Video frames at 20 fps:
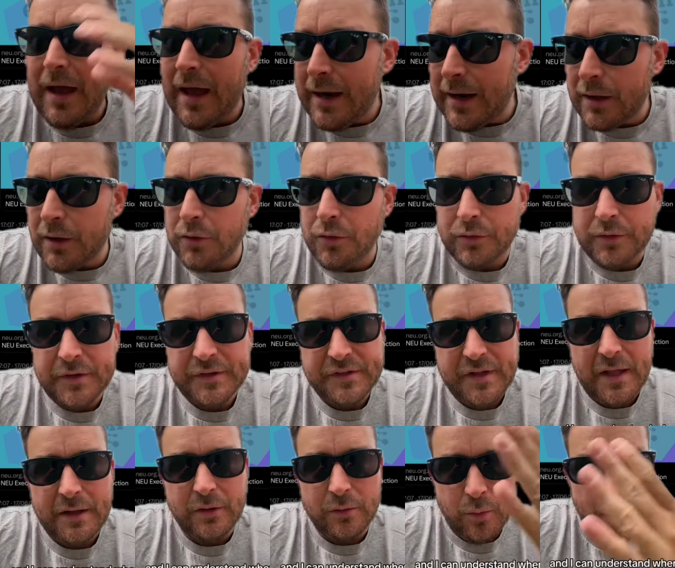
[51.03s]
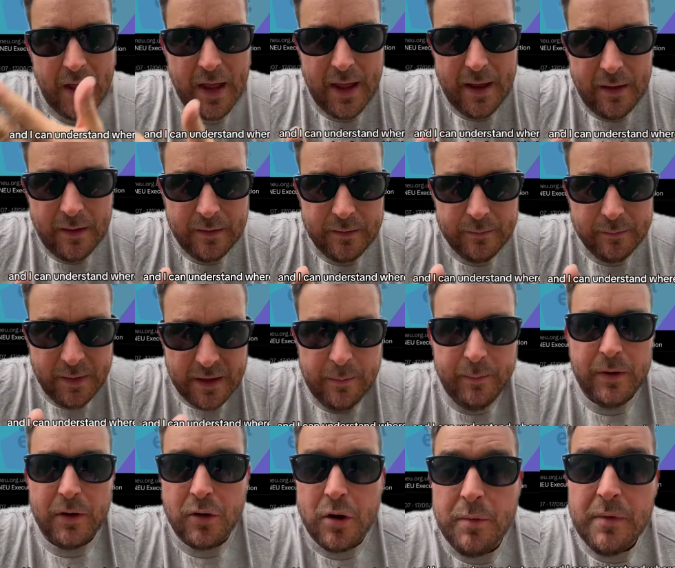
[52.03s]
And I can understand where
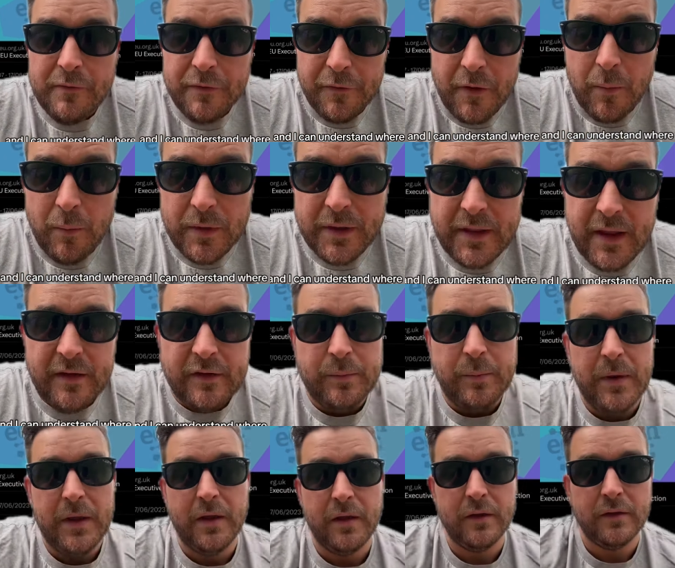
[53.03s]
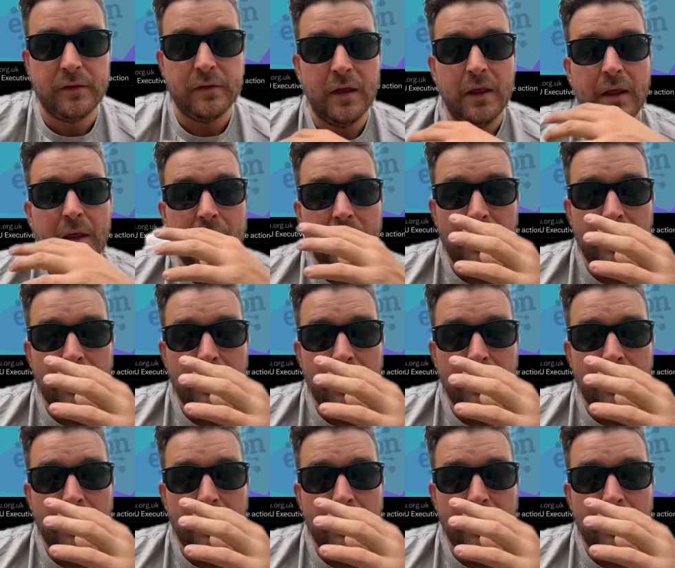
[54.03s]
people are coming from with this because